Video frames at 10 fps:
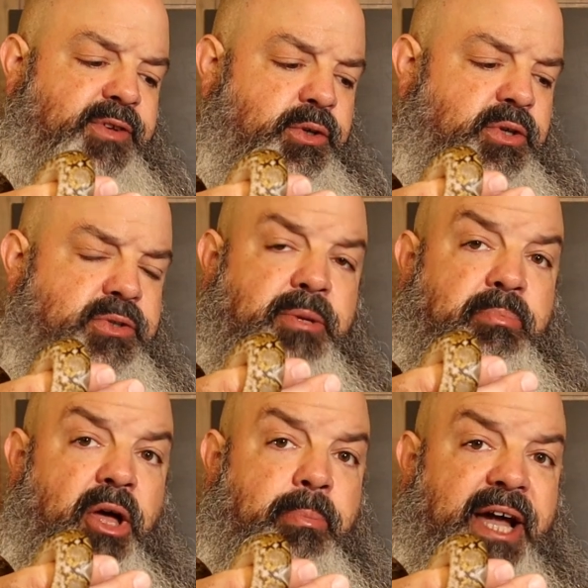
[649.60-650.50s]
if you're used to
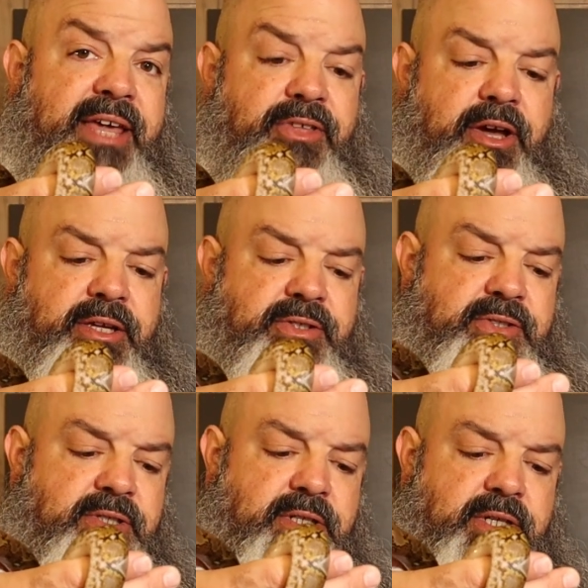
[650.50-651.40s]
ball
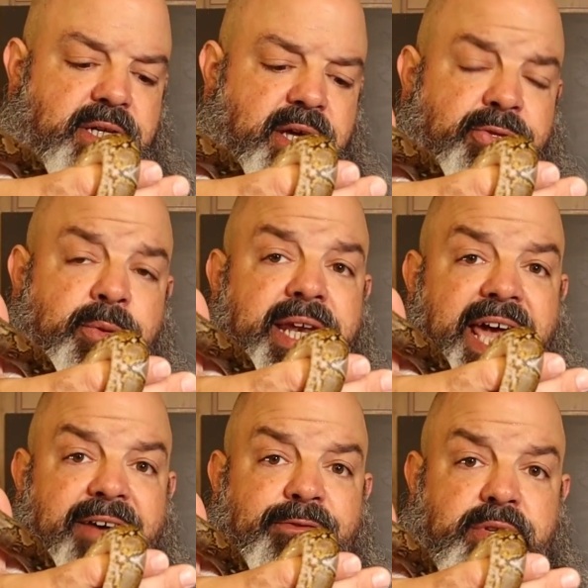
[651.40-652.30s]
pythons, a
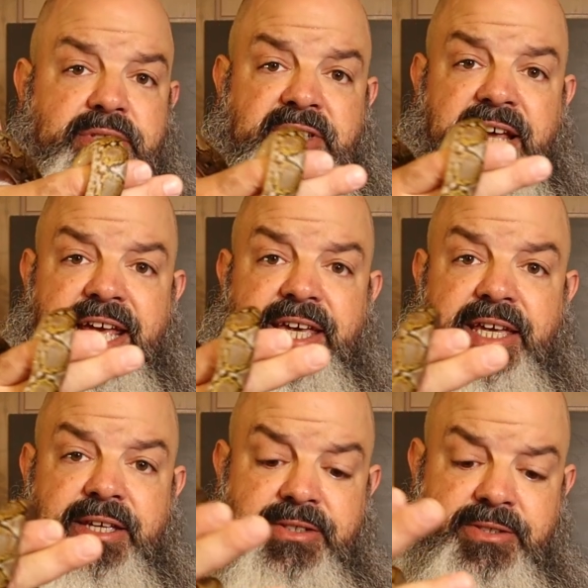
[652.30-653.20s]
3.5 foot snake
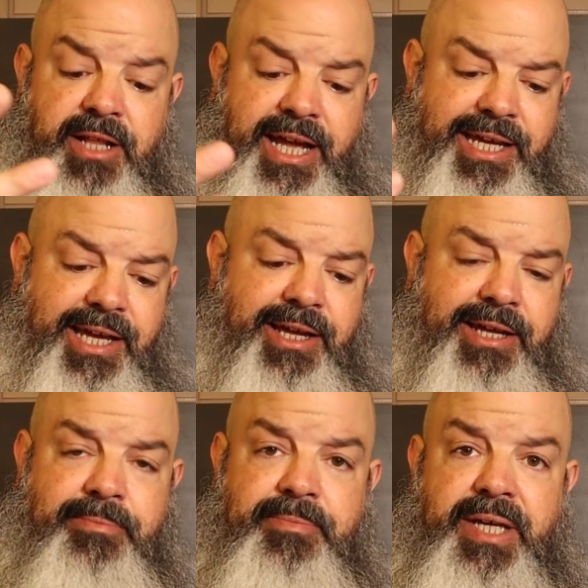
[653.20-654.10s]
is like
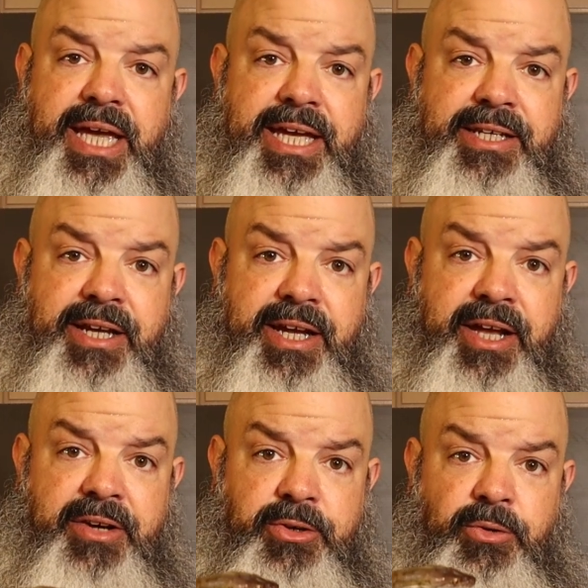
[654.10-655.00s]
a
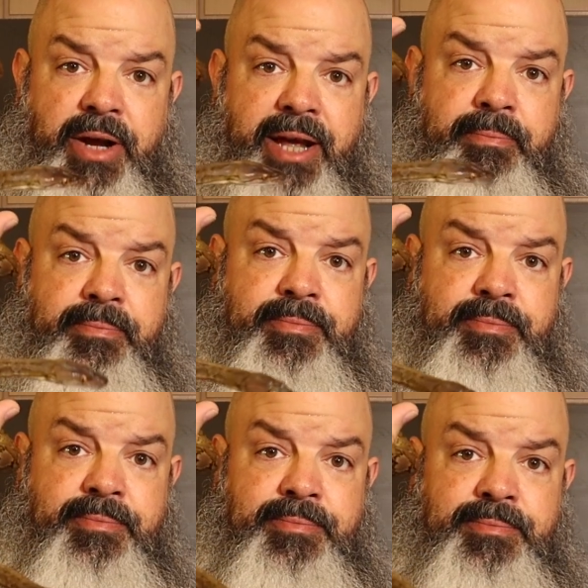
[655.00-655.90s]
900 gram
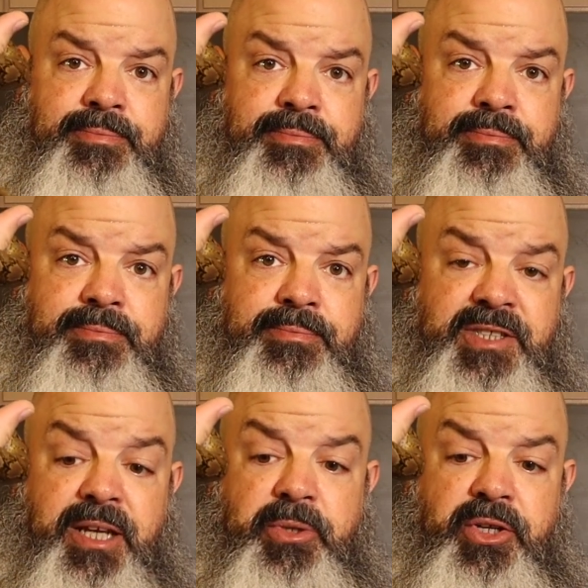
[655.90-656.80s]

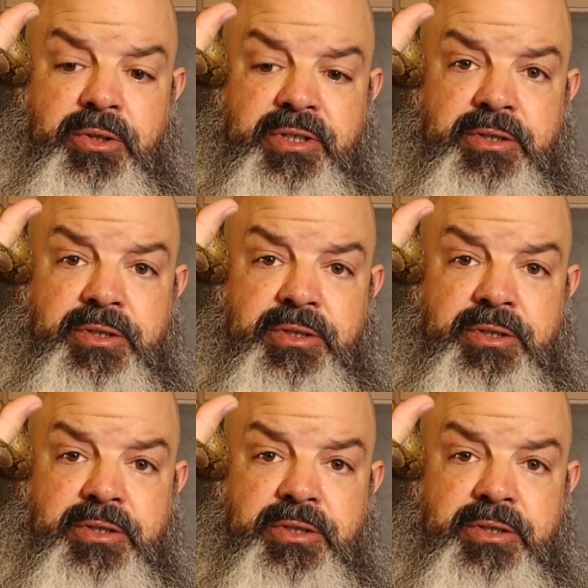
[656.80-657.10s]
subadult.